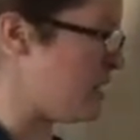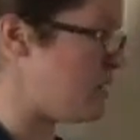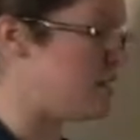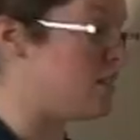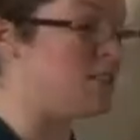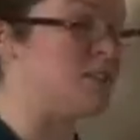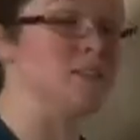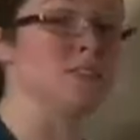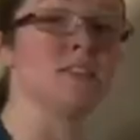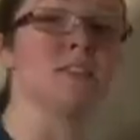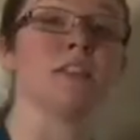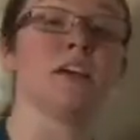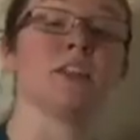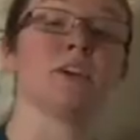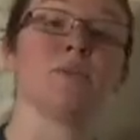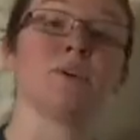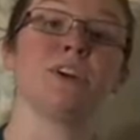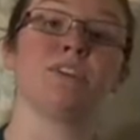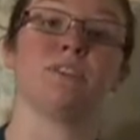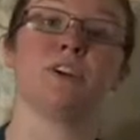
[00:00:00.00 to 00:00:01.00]
This is another
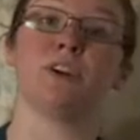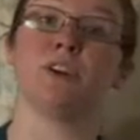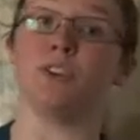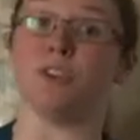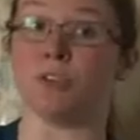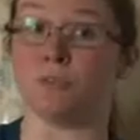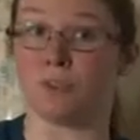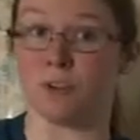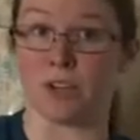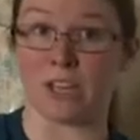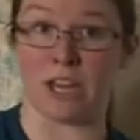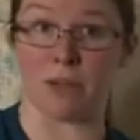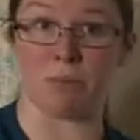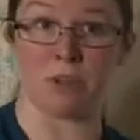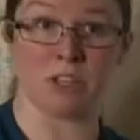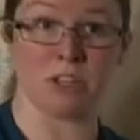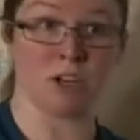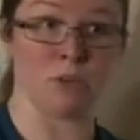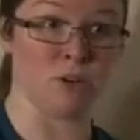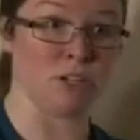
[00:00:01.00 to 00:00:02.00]
one of our new
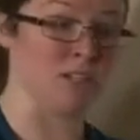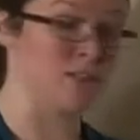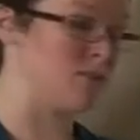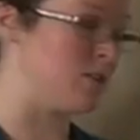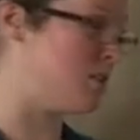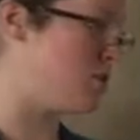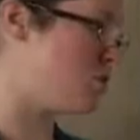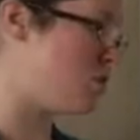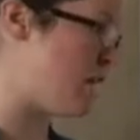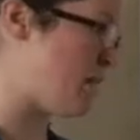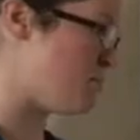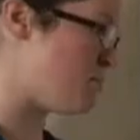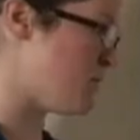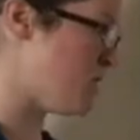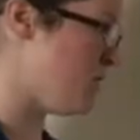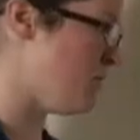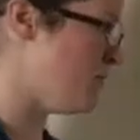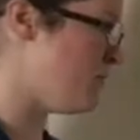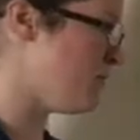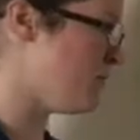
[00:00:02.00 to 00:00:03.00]
vocabulary words for this
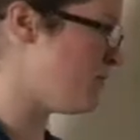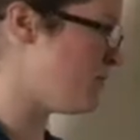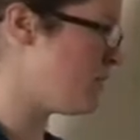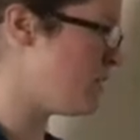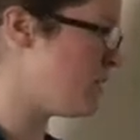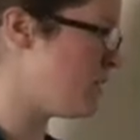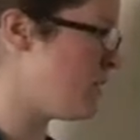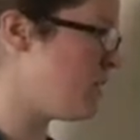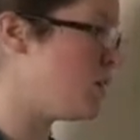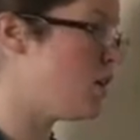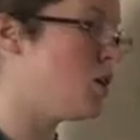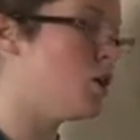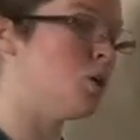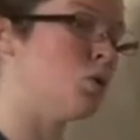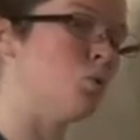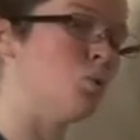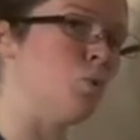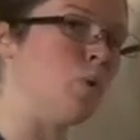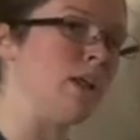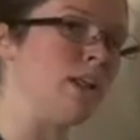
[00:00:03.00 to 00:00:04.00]
chapter.
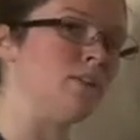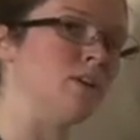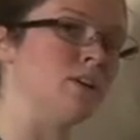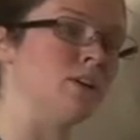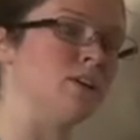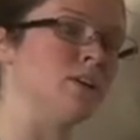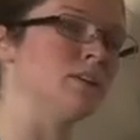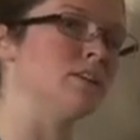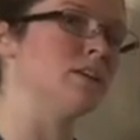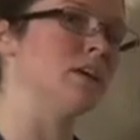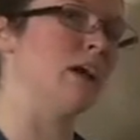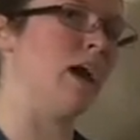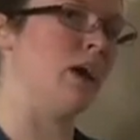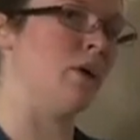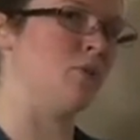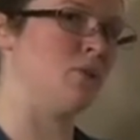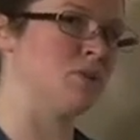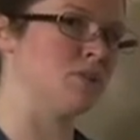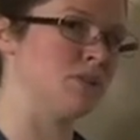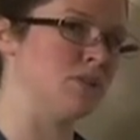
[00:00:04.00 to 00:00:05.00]
We learned
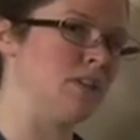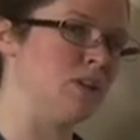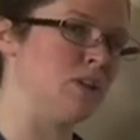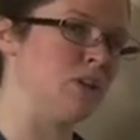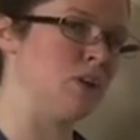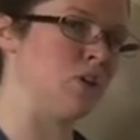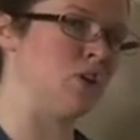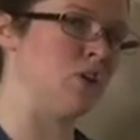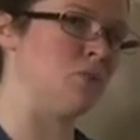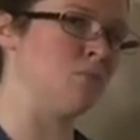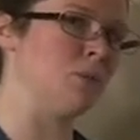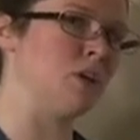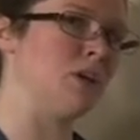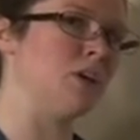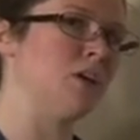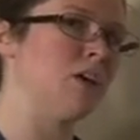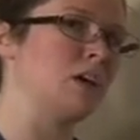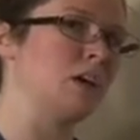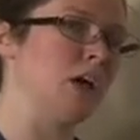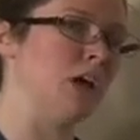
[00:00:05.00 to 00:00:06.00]
auxilium,
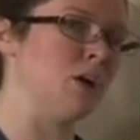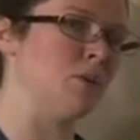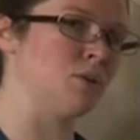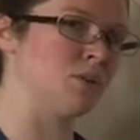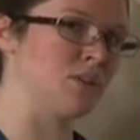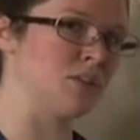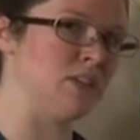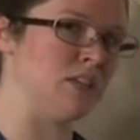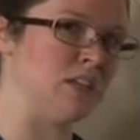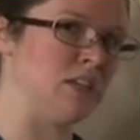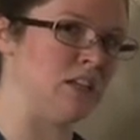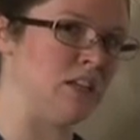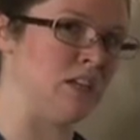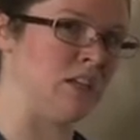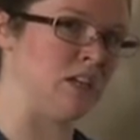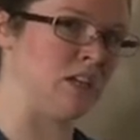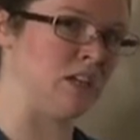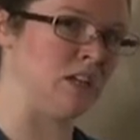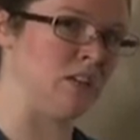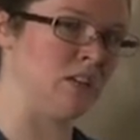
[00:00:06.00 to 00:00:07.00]

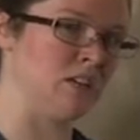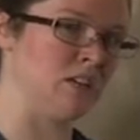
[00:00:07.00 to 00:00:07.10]
auxilii.